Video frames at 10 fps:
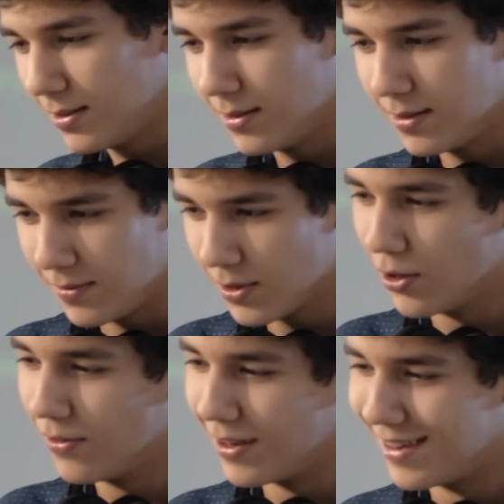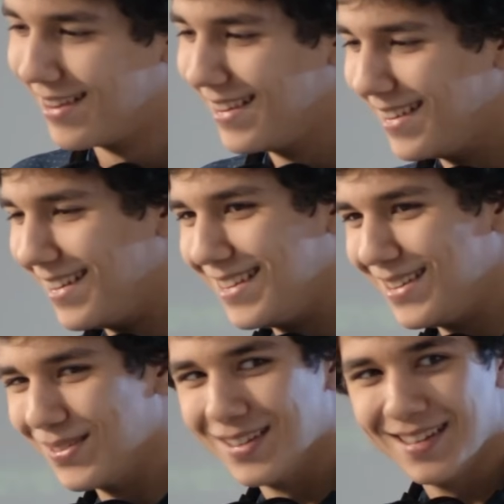talent with the idea of
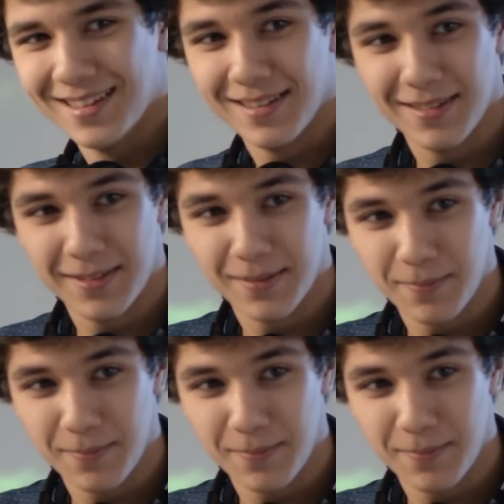investing on their growth,